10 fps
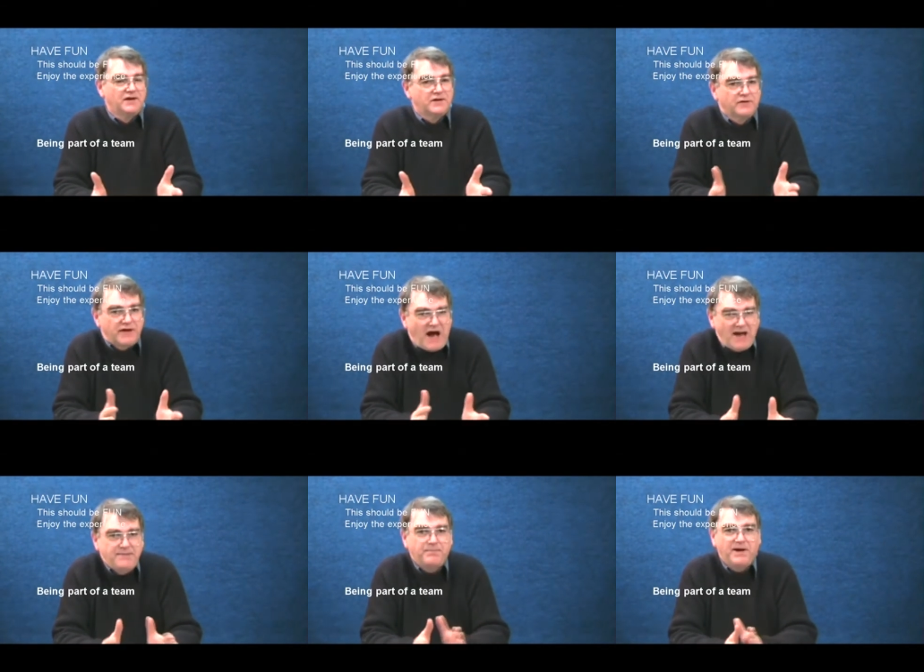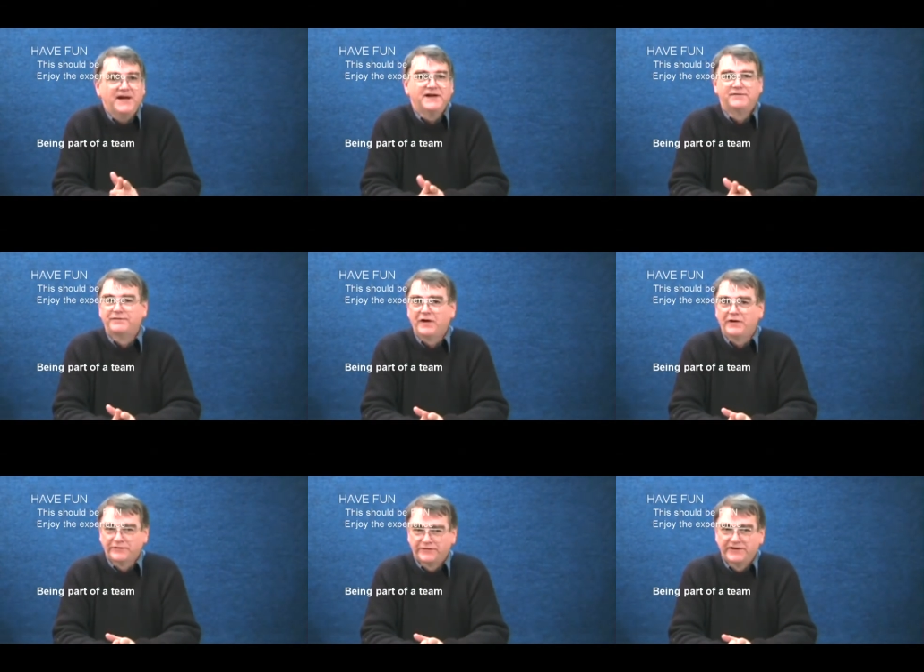You're an unpaid
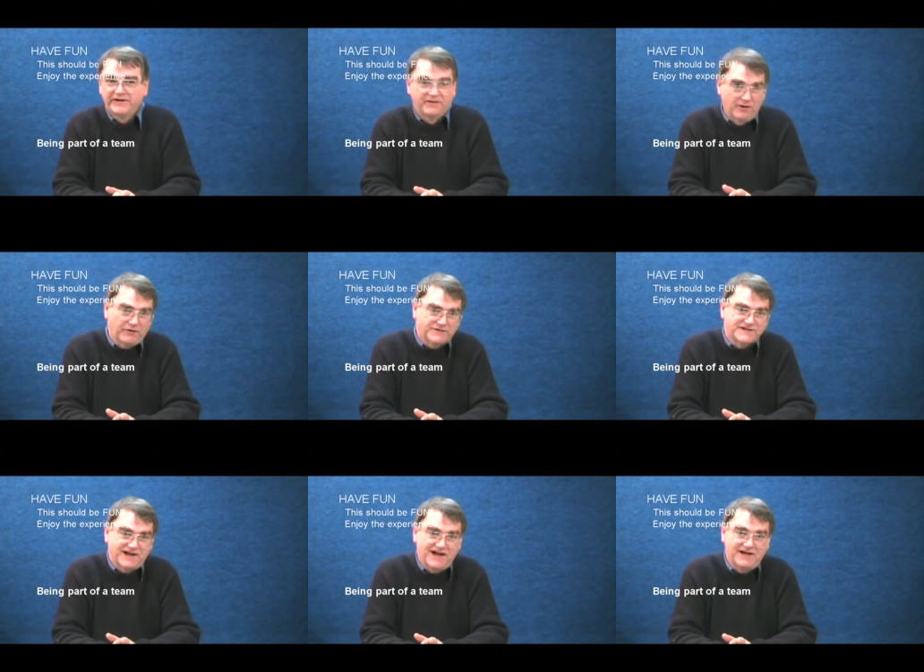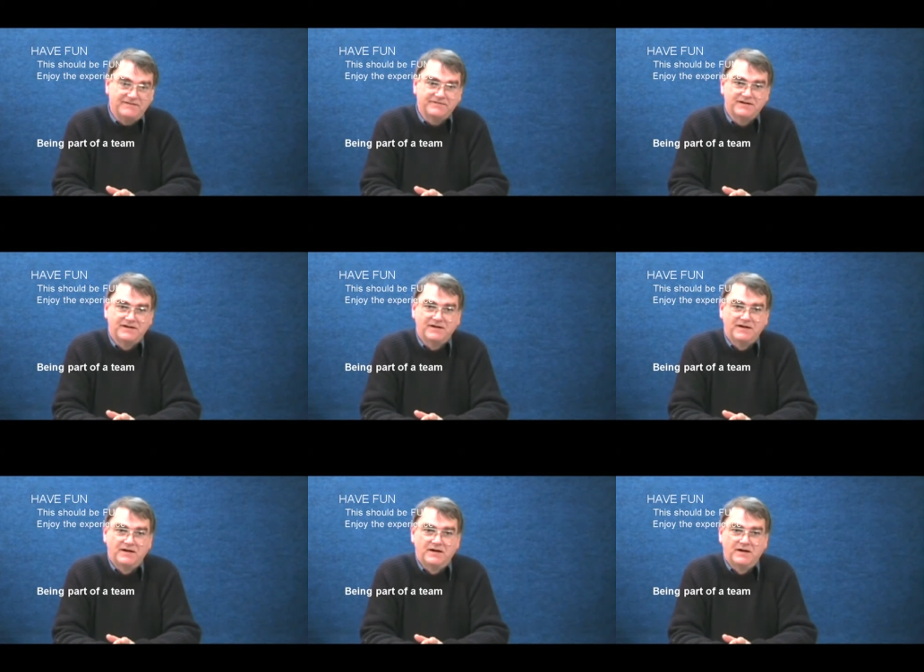volunteer, not a slave.
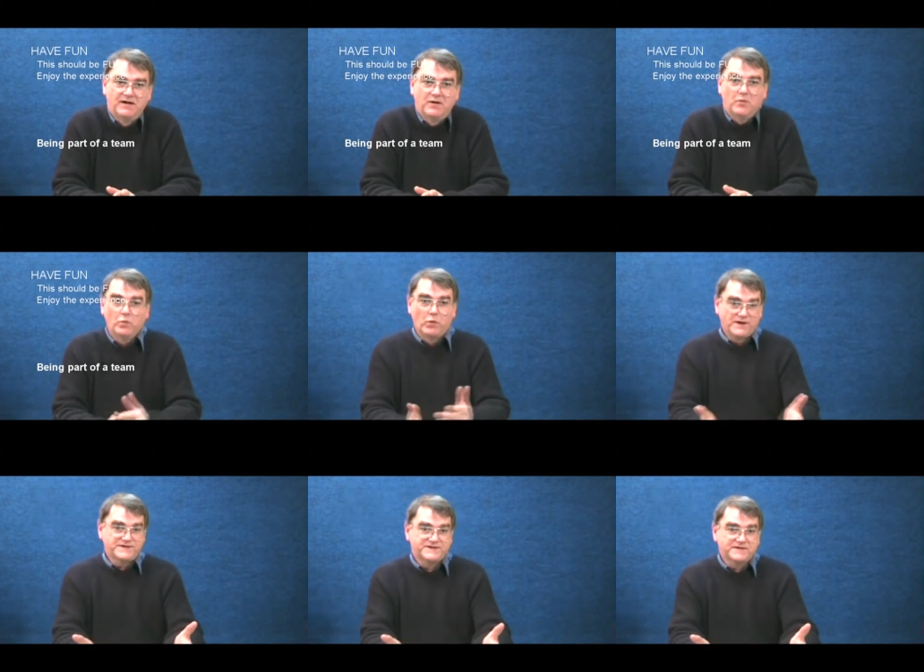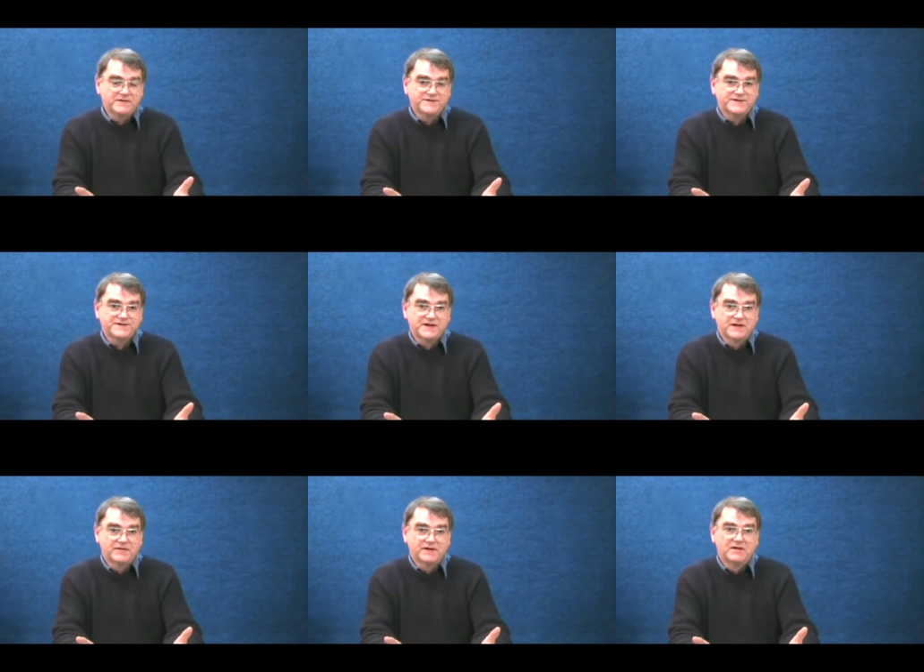Once the concert's
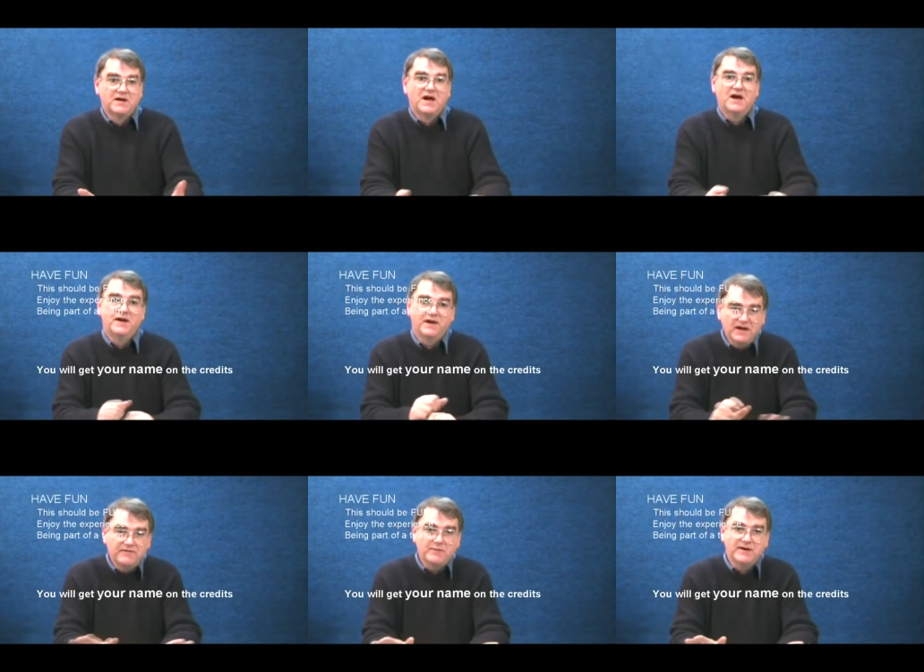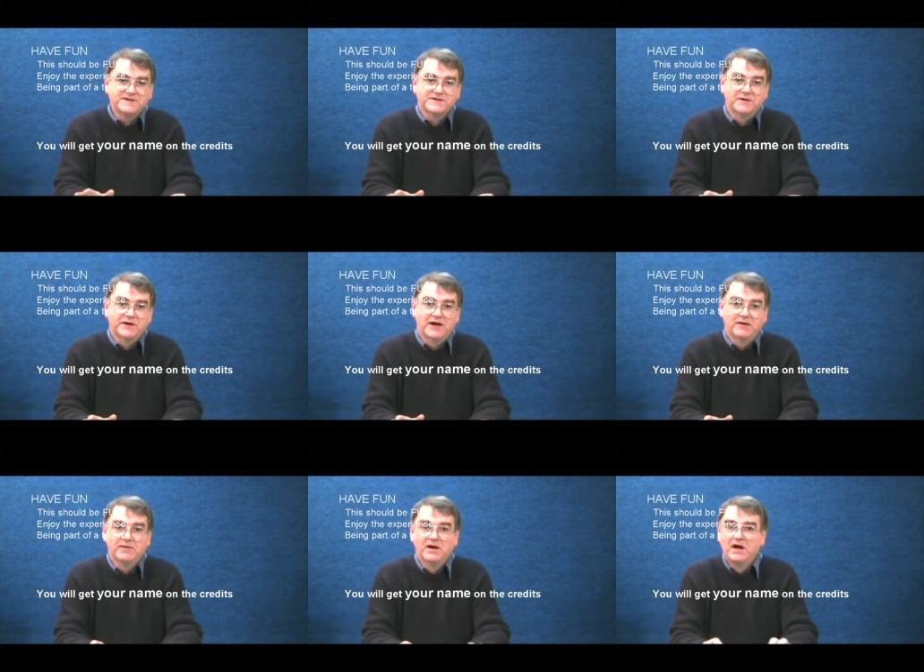over and everyone has gone
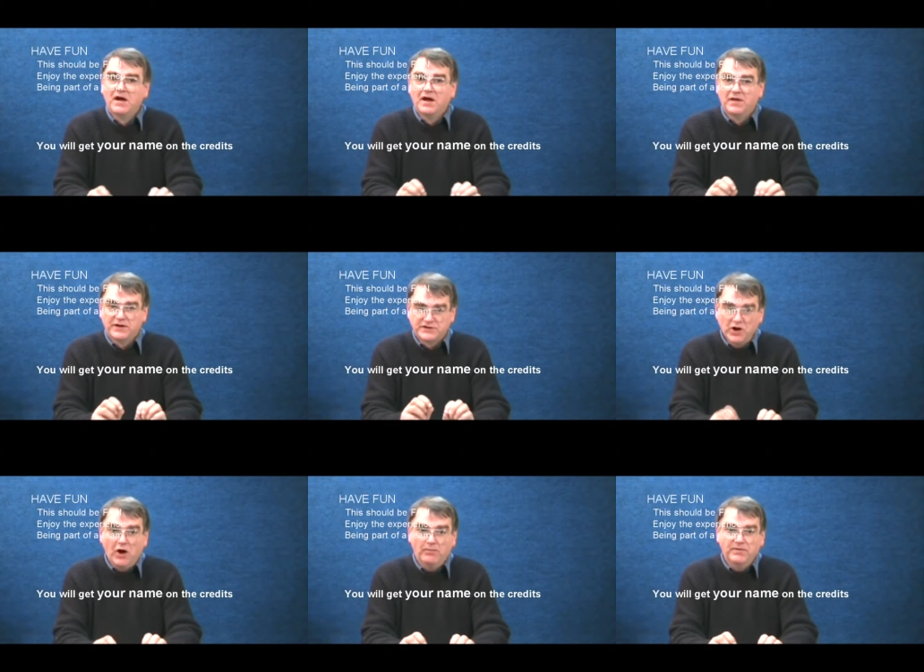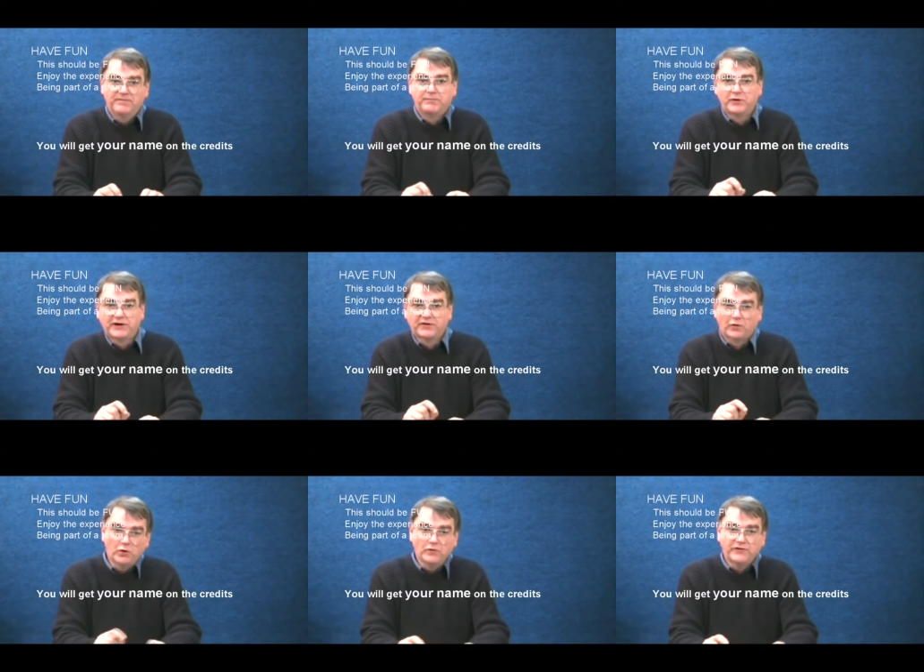home, the job of putting it
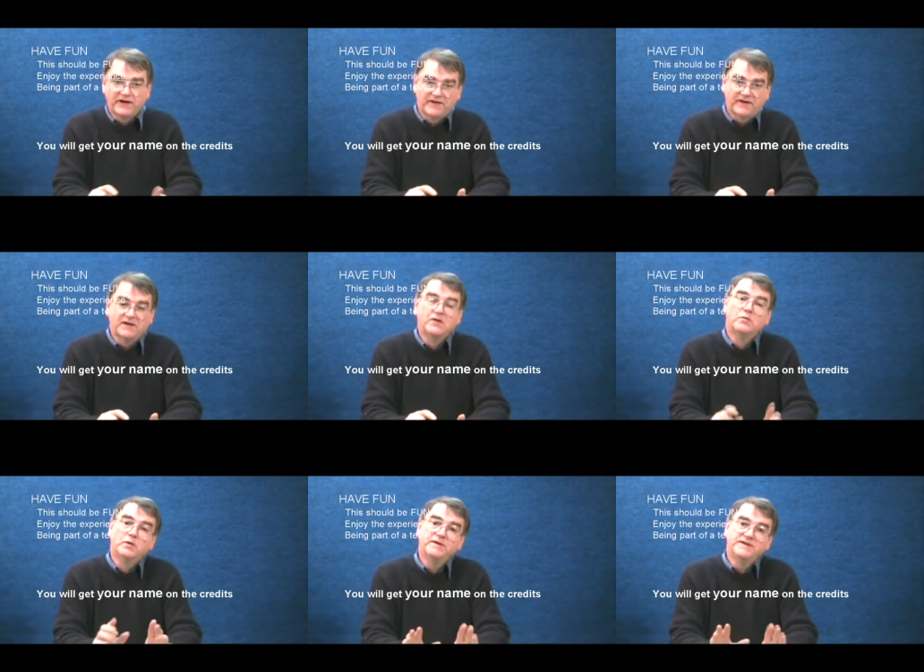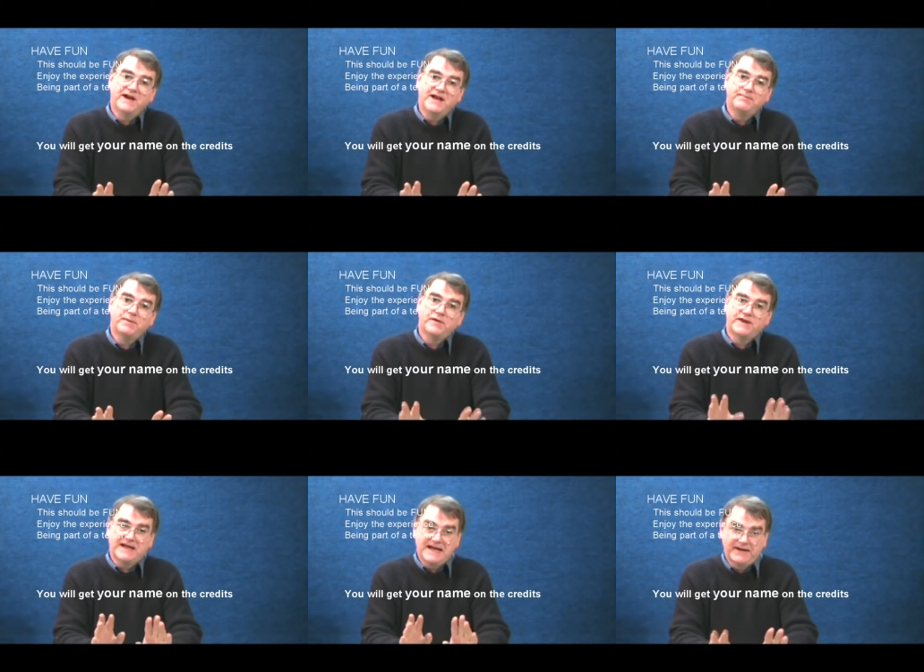all together will be done by
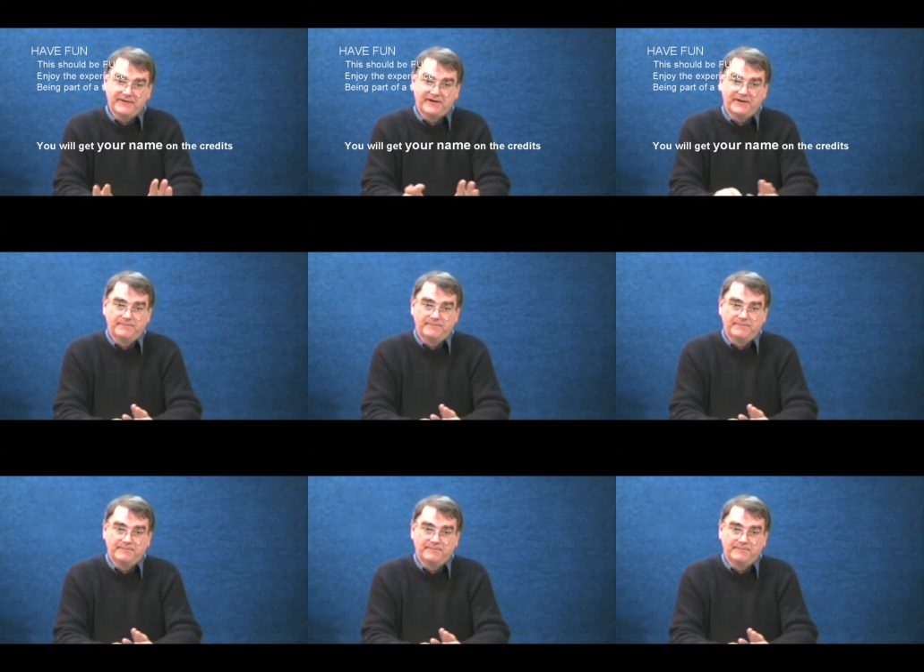the editor.